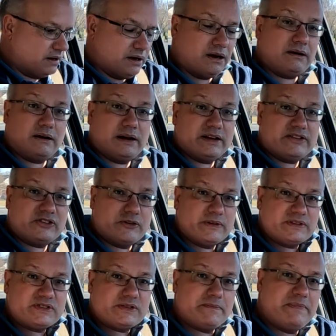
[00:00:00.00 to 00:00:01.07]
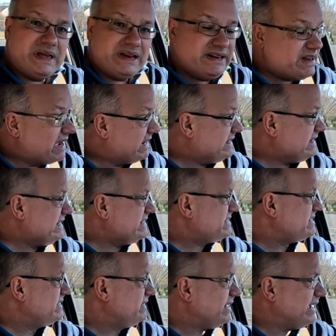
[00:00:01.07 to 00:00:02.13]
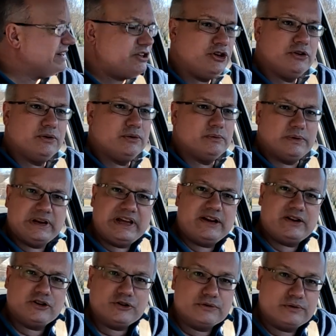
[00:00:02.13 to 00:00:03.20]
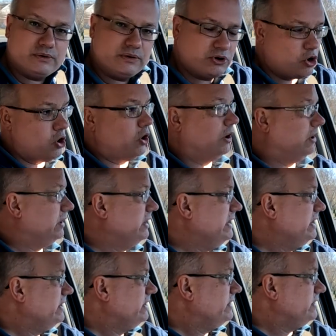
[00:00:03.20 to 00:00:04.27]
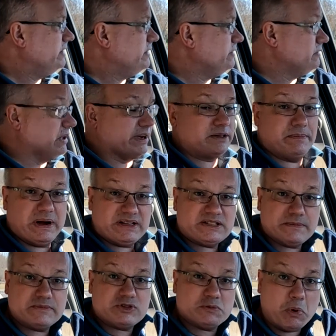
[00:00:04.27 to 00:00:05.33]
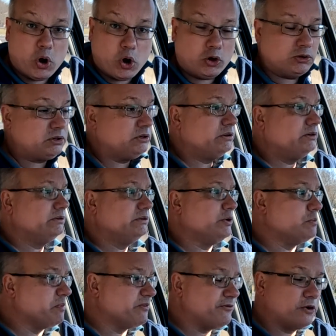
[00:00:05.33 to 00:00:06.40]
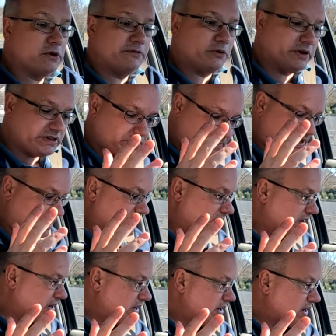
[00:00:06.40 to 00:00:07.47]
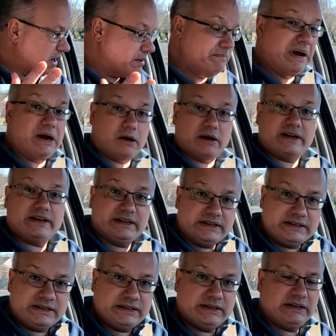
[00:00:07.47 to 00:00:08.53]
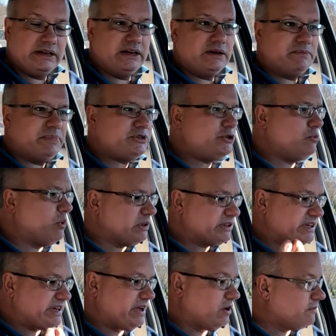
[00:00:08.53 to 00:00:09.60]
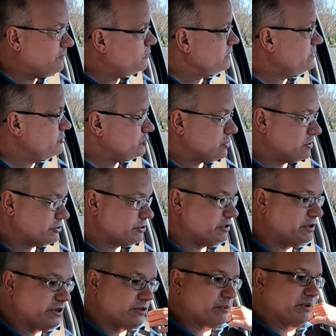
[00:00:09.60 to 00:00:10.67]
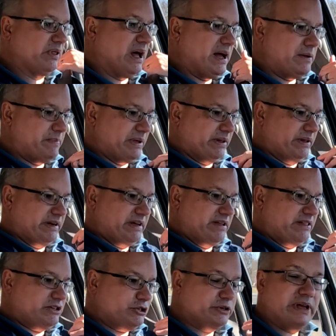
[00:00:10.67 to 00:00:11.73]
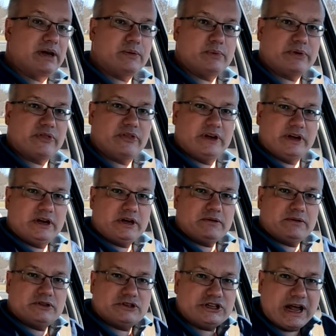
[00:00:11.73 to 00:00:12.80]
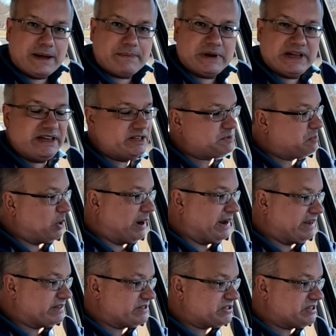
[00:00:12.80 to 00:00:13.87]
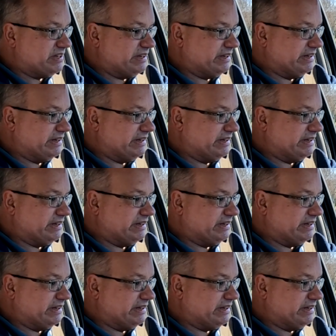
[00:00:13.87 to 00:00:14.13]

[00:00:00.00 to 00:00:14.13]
All right, so it's the mid 90s and you need a new car. You'd like to buy something small, you prefer for it to be American, but you want the careful construction and the reliability that you get with the Japanese brands.